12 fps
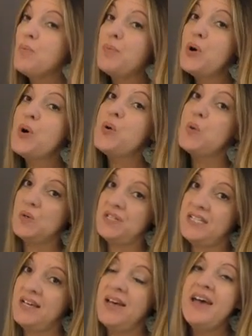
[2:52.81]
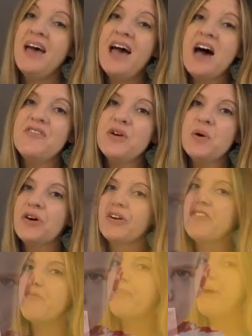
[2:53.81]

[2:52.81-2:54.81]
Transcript: poot. Have you heard of